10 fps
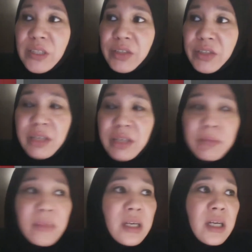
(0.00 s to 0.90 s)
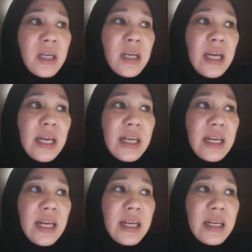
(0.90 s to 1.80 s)
extreme,
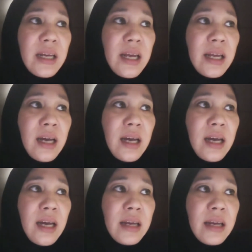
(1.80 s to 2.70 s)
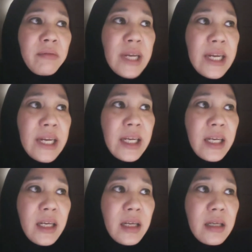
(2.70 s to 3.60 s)
and I
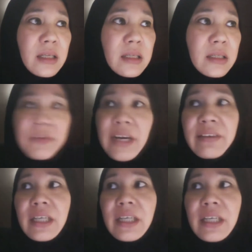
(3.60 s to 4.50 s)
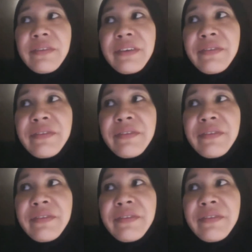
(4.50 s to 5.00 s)
really survived it. If